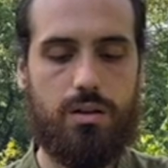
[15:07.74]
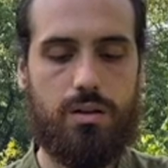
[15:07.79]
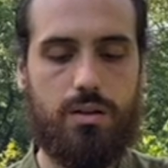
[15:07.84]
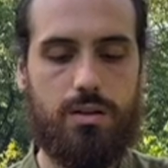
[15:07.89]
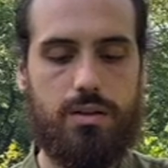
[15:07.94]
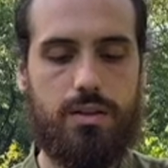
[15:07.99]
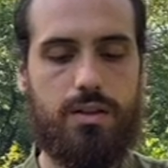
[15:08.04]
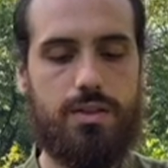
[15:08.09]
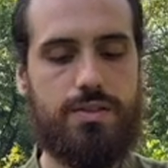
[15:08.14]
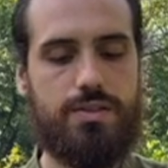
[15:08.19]

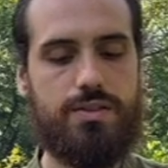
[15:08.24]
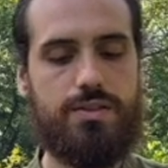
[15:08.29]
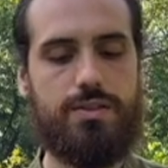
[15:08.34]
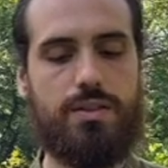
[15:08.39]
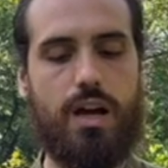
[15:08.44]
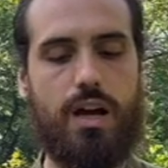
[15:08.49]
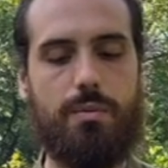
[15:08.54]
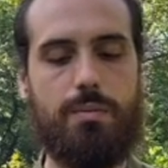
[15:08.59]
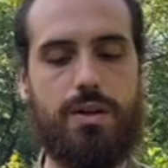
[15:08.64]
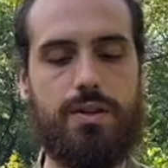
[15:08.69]
these
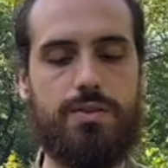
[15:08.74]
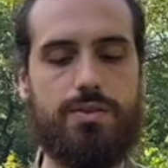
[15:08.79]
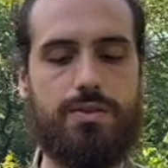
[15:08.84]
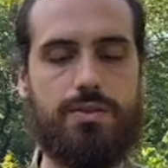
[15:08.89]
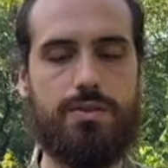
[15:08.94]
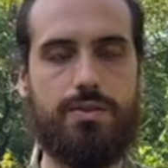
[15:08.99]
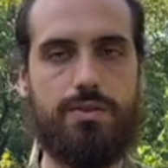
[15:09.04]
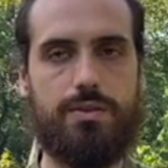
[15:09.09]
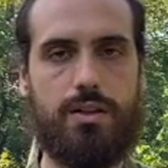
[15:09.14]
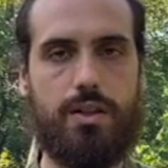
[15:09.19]

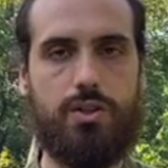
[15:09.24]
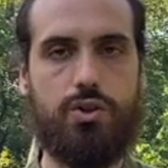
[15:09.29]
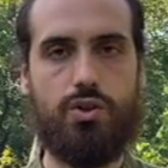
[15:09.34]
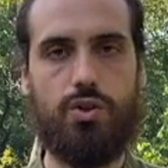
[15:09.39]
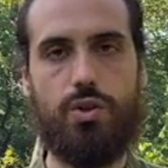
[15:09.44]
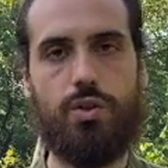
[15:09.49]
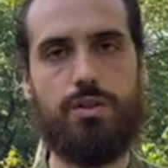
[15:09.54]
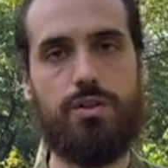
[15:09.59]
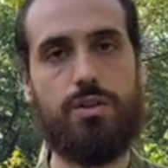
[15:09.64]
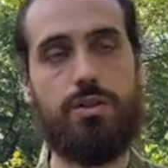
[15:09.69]
tamas and
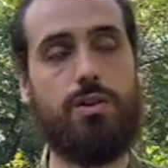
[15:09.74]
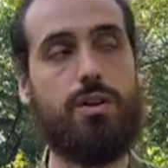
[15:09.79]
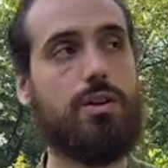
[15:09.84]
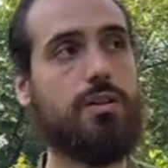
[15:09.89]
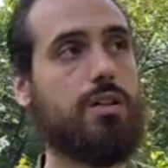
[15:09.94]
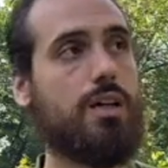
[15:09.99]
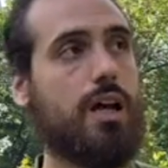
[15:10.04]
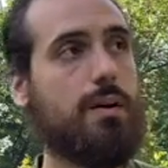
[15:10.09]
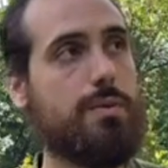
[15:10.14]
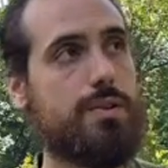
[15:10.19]
jyoti, or
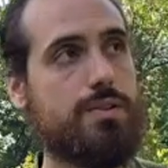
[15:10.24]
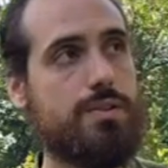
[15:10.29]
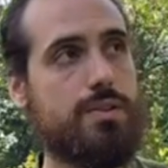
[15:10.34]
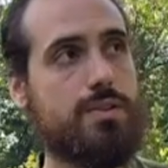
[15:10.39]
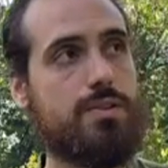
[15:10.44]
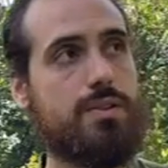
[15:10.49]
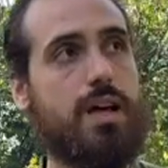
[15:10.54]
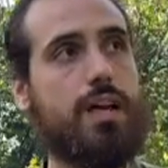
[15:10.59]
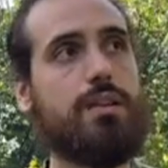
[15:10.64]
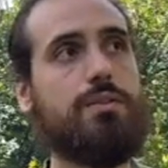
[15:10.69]
tamas and
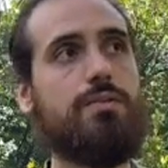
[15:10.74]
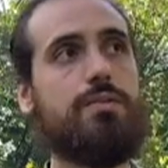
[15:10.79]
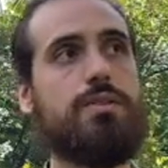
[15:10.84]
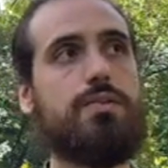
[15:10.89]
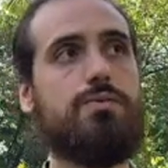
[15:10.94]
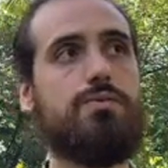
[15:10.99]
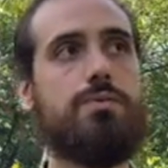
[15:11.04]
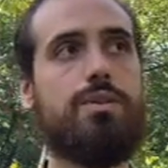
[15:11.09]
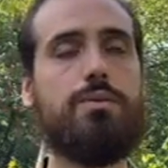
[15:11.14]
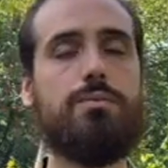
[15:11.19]
sattva,
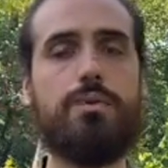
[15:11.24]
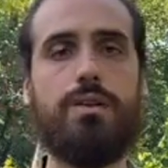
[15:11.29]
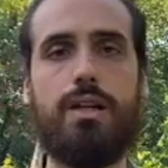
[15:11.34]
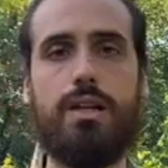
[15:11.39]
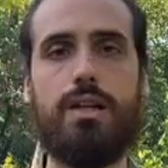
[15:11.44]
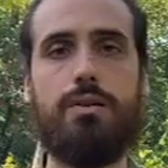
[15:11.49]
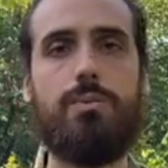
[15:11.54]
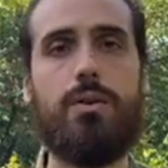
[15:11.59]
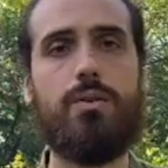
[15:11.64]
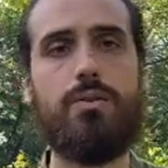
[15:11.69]
is really
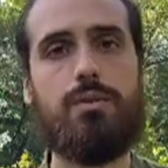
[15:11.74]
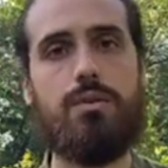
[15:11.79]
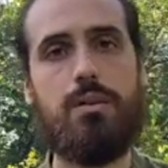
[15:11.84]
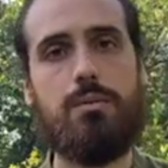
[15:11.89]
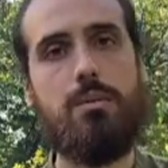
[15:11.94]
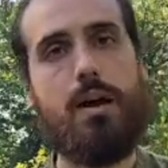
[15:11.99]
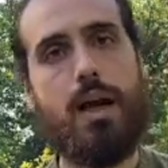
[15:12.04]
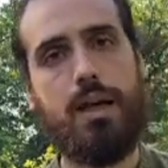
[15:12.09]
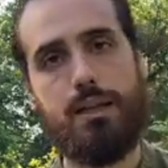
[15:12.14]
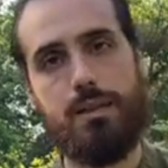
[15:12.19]
related about the
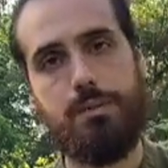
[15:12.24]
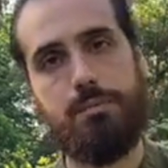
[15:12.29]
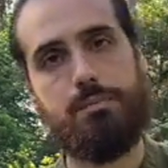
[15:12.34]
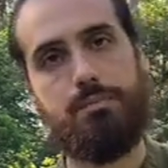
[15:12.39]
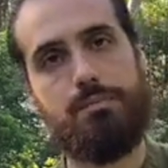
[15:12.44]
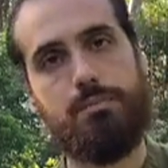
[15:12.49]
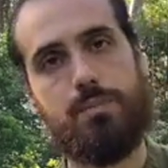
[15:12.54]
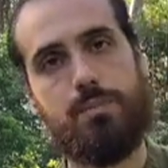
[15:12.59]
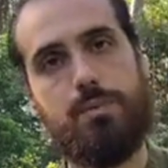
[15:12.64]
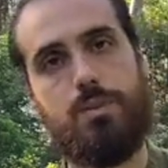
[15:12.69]
mind.
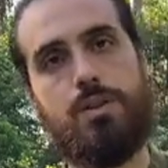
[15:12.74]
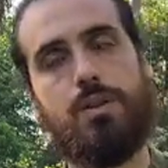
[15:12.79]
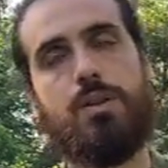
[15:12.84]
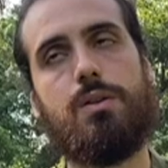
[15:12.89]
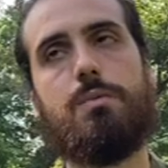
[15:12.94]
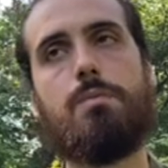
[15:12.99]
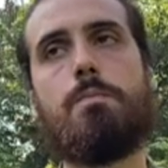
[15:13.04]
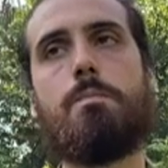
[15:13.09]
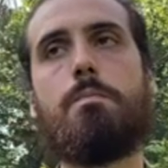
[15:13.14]
Okay?